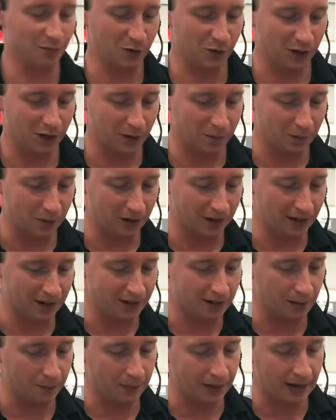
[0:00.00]
We're gonna put in
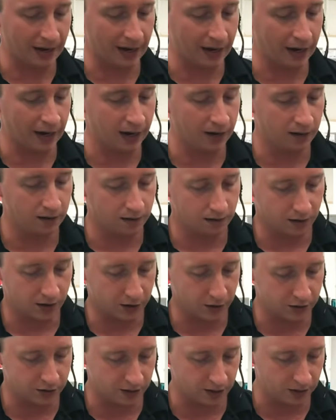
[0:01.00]
some banana. I
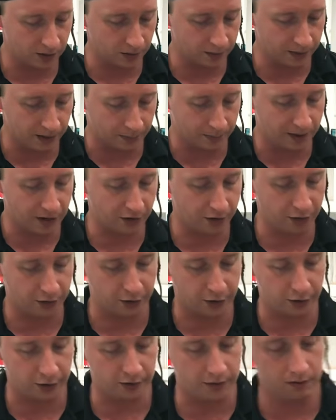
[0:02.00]
use a little bit, about a
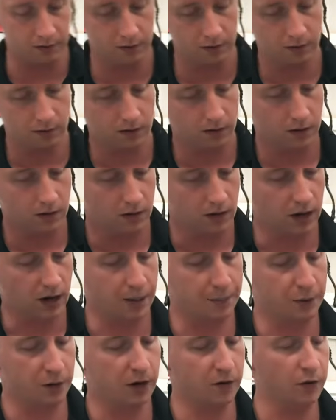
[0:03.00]
third.
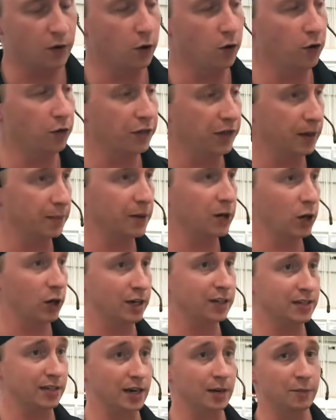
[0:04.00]
I'd put in the whole thing, but
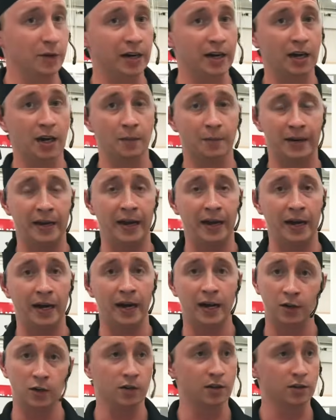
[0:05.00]
honestly, I'm running out of banana.
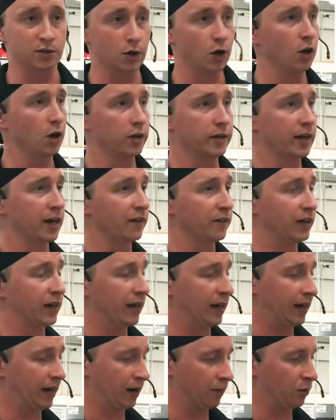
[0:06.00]
I do this all day, every
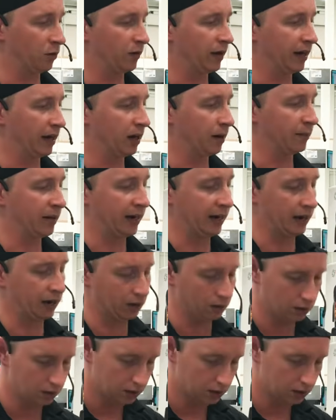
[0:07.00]
day, and we're running out of banana.